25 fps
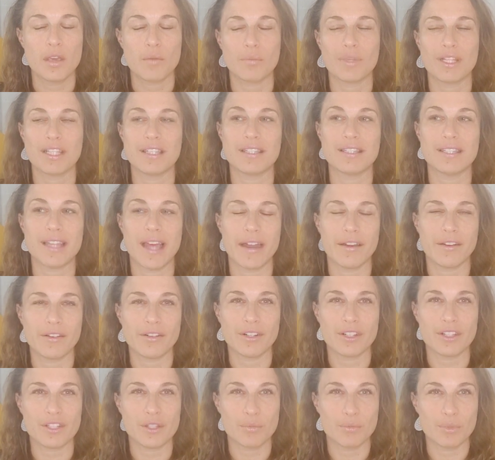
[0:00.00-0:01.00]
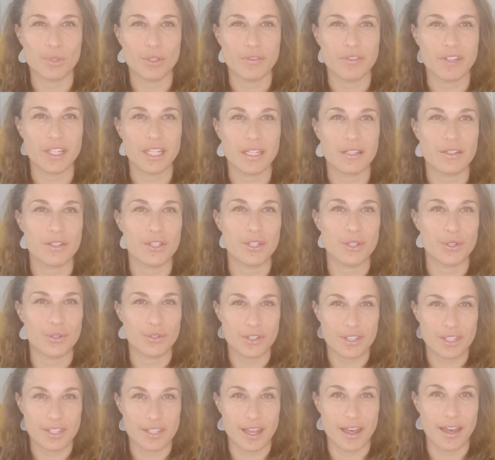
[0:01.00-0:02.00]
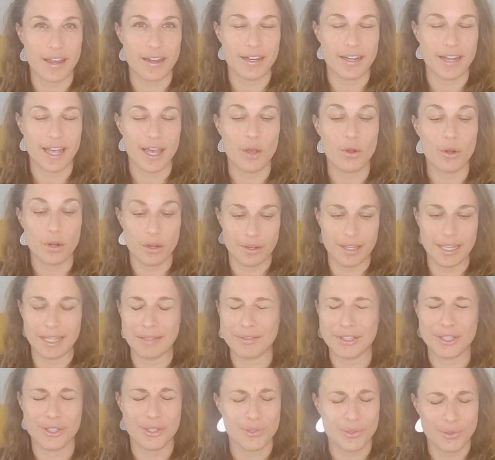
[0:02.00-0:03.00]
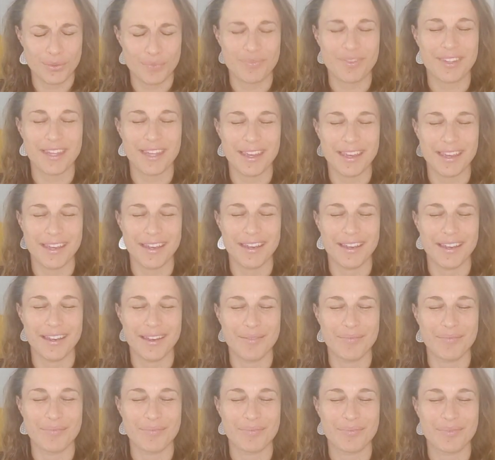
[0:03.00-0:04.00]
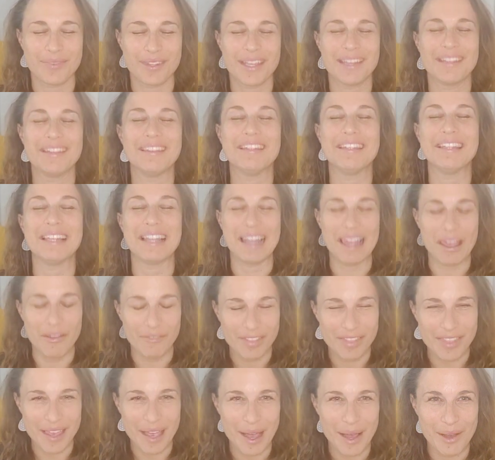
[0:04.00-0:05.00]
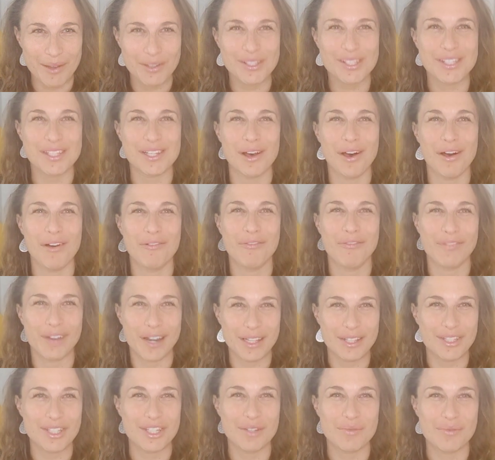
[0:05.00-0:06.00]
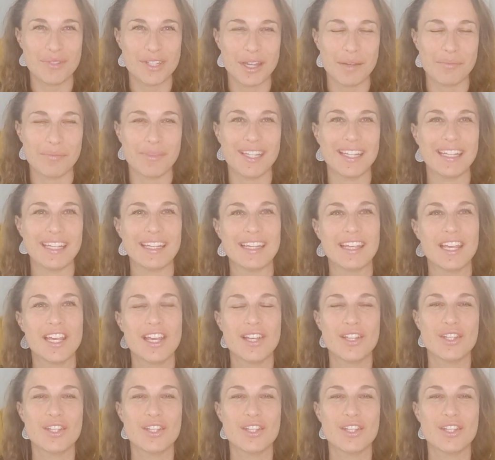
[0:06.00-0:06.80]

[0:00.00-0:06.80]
But Saturn is moving into your sign now or into um, the 11th house of friendships, I mean.